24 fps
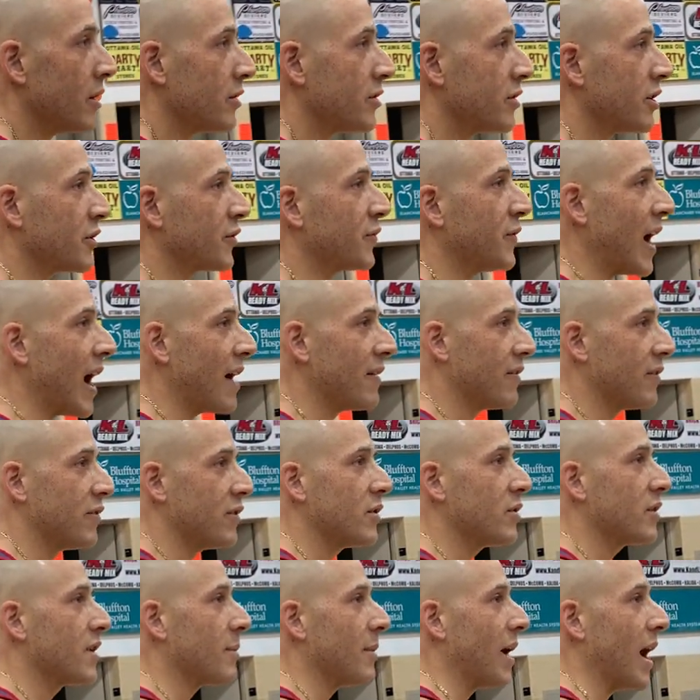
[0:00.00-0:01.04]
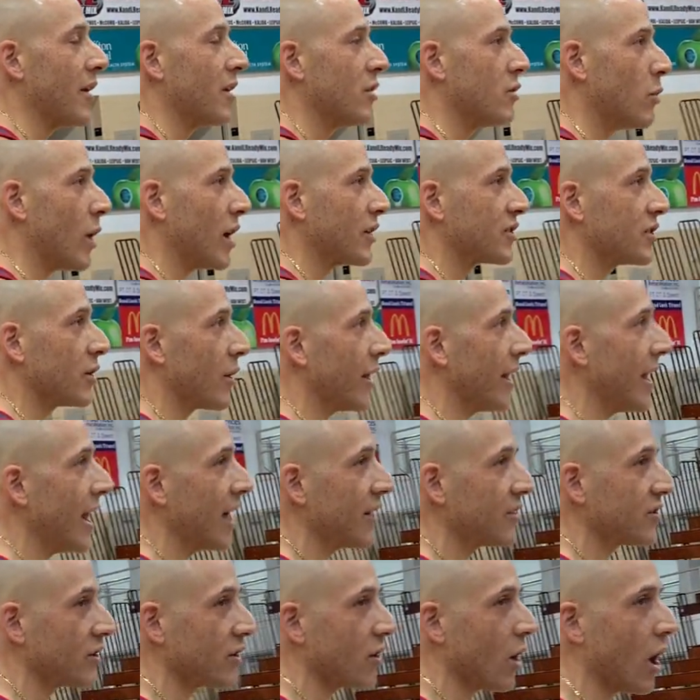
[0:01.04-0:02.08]
Just five of you? Come on. Who wants to know that
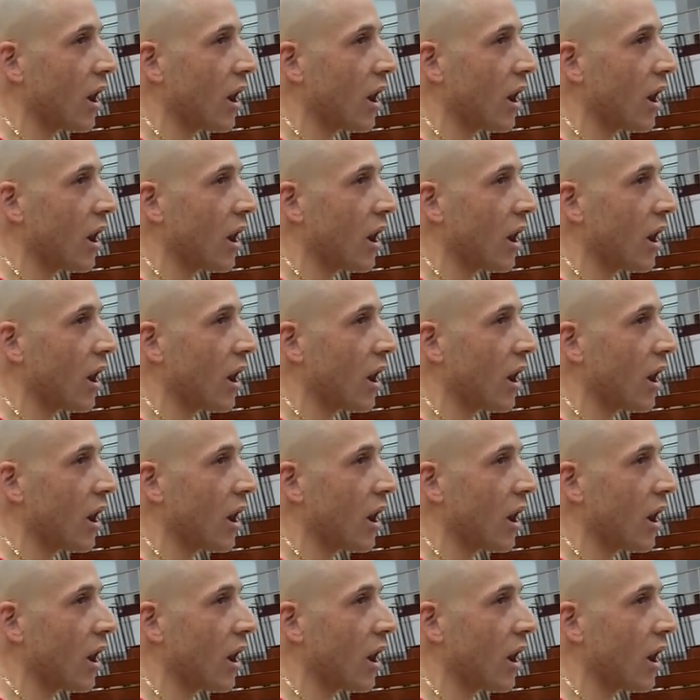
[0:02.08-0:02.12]
answer?